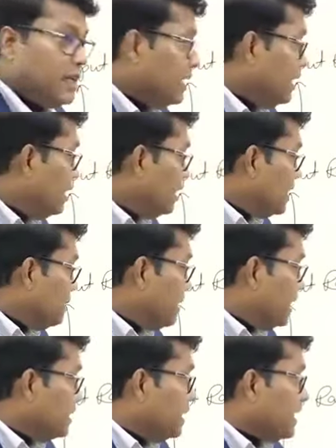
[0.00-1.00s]

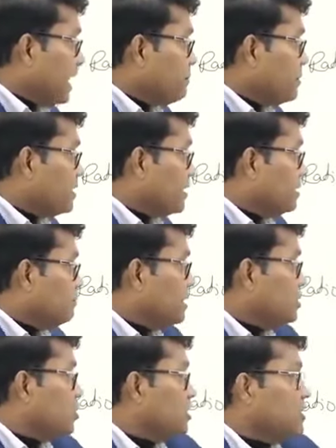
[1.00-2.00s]
Incremental capital
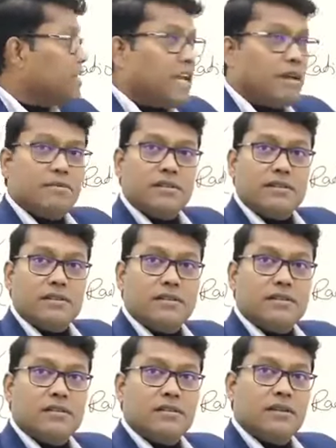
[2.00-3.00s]
means change in capital
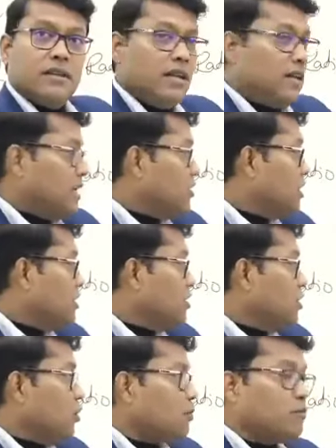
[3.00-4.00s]
and change in
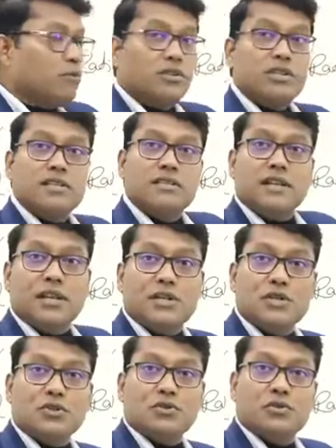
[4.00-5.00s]
output. This is the
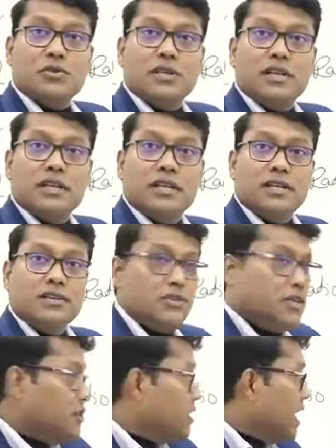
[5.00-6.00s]
ratio.
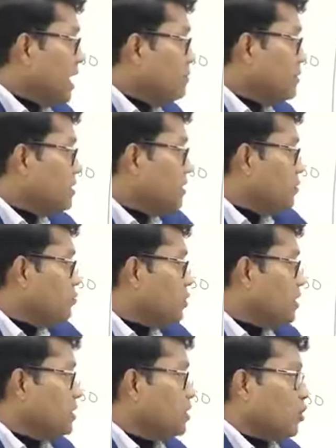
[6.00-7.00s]
Change in capital to
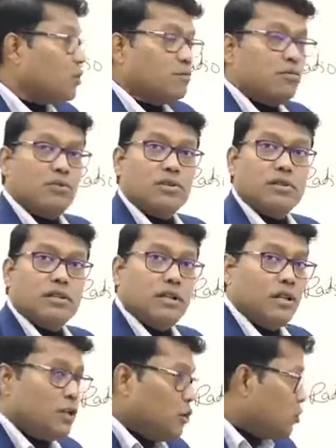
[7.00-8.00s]
change in output.
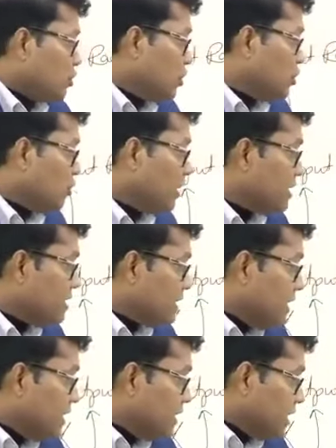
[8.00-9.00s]
So it is known as
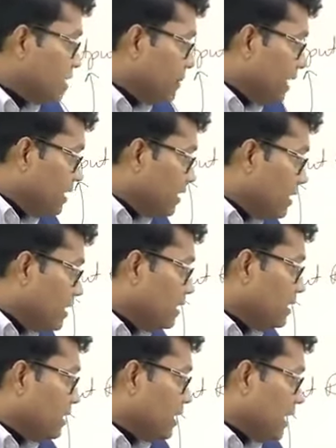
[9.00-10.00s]

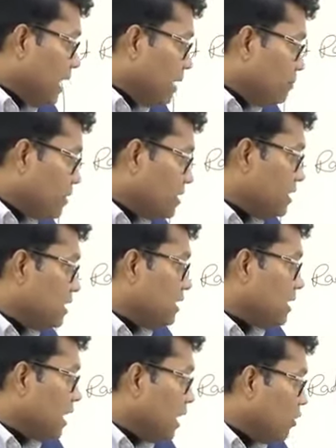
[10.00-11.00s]
incremental
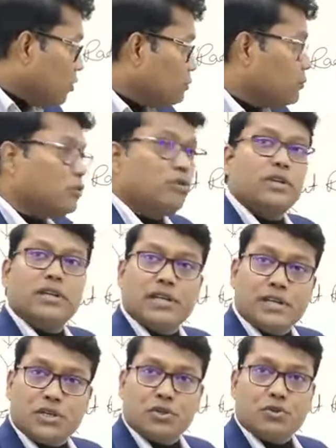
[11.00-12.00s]
capital output
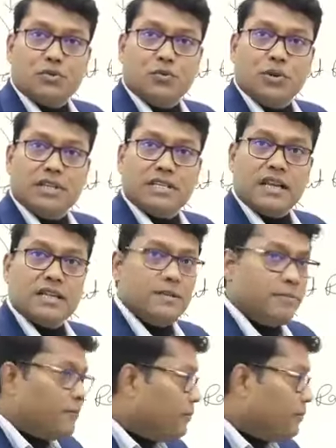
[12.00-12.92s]
ratio. What is that?